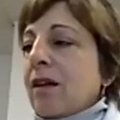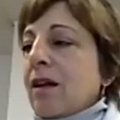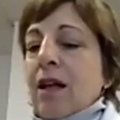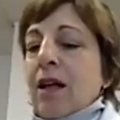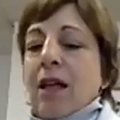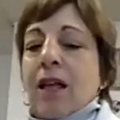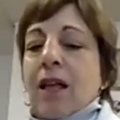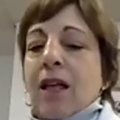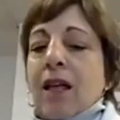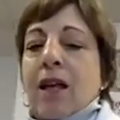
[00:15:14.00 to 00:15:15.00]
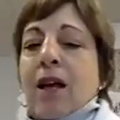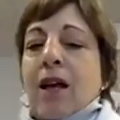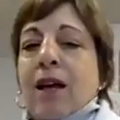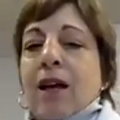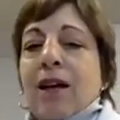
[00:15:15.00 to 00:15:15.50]

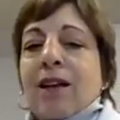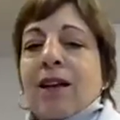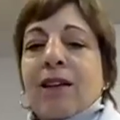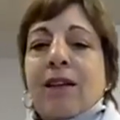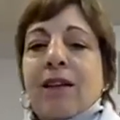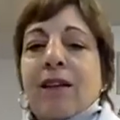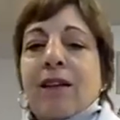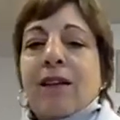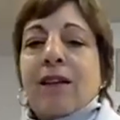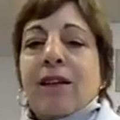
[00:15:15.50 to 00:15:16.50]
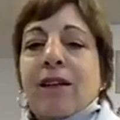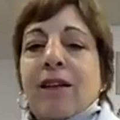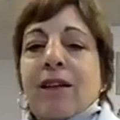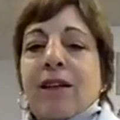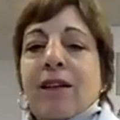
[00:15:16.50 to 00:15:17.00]
And
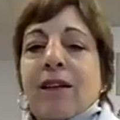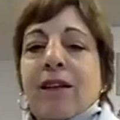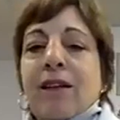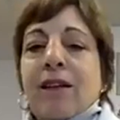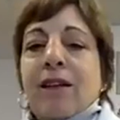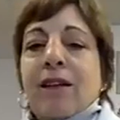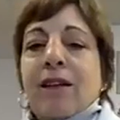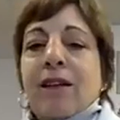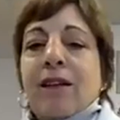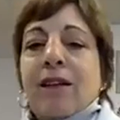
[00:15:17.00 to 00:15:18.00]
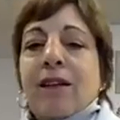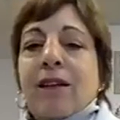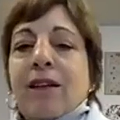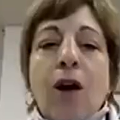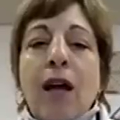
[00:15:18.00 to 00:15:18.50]
all
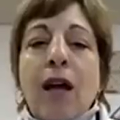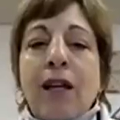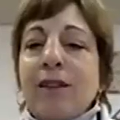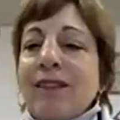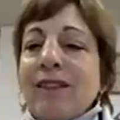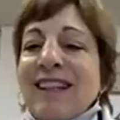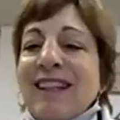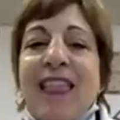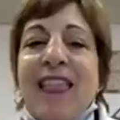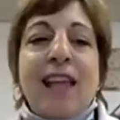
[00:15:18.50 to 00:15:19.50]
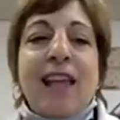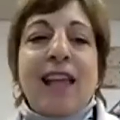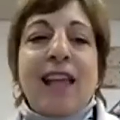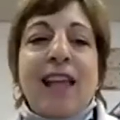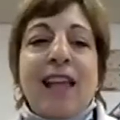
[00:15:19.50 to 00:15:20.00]
right,
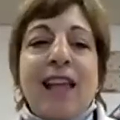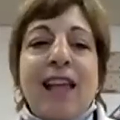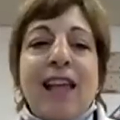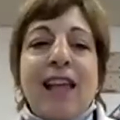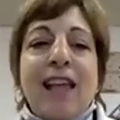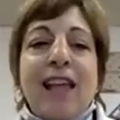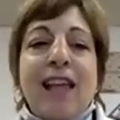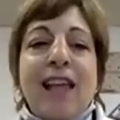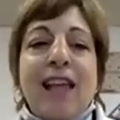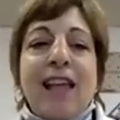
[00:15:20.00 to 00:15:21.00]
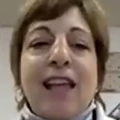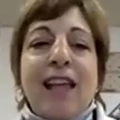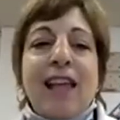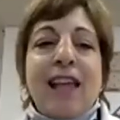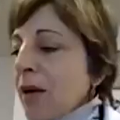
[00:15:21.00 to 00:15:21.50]
let's go back to the
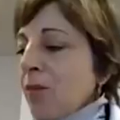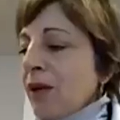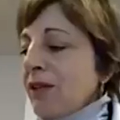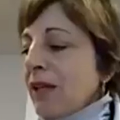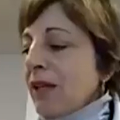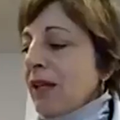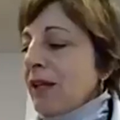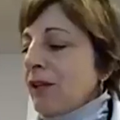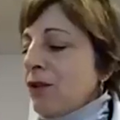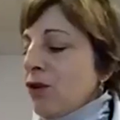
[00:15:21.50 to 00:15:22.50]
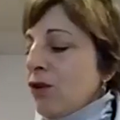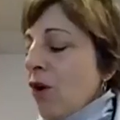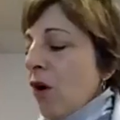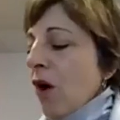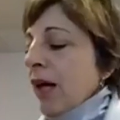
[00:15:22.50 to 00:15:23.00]
screen. For some reason, it is
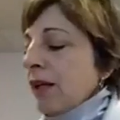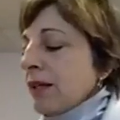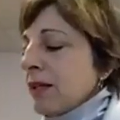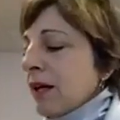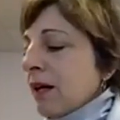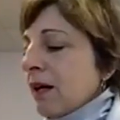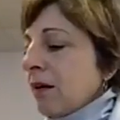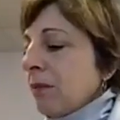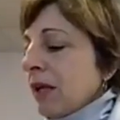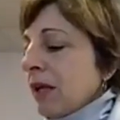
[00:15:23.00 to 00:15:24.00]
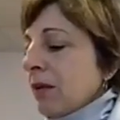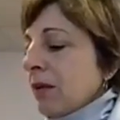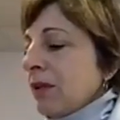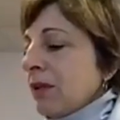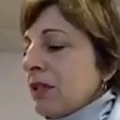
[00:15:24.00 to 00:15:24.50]
not here. Let me
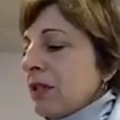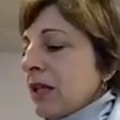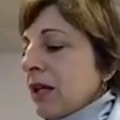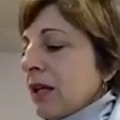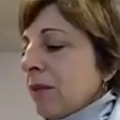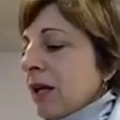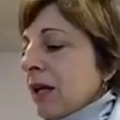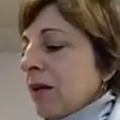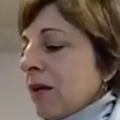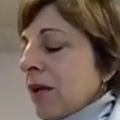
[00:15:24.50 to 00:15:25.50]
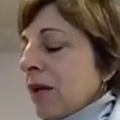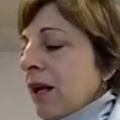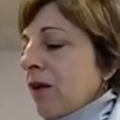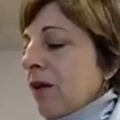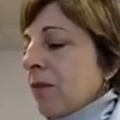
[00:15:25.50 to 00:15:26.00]
just see. I keep getting an
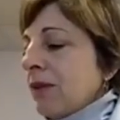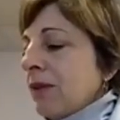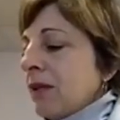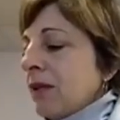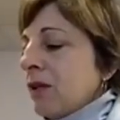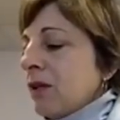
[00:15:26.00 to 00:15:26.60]
error message.